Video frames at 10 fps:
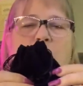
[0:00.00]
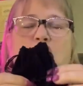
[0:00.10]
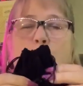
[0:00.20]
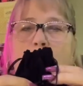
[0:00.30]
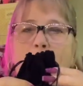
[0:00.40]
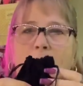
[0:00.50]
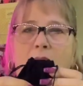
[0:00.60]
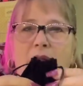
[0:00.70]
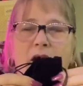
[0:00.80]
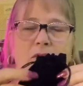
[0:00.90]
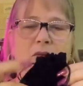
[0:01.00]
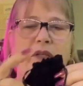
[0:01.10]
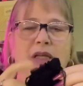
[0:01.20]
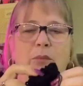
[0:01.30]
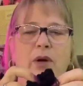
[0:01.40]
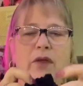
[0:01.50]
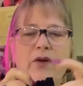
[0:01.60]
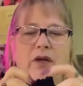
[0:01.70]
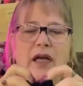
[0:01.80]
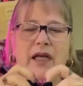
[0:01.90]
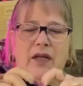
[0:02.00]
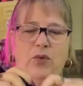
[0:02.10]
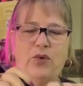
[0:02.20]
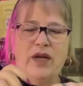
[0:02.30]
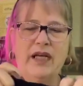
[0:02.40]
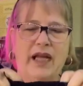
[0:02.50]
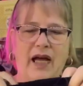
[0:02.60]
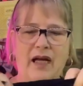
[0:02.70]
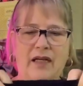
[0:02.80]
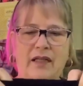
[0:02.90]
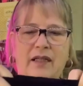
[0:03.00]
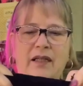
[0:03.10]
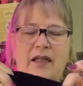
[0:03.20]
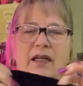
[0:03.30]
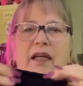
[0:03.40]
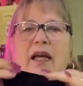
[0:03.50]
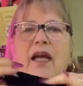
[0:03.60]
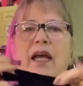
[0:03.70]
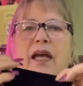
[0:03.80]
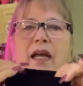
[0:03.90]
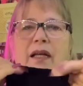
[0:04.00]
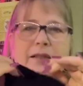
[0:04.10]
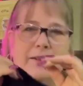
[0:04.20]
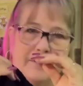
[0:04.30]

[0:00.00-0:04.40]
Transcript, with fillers: normal with Le Brother and Brenda, and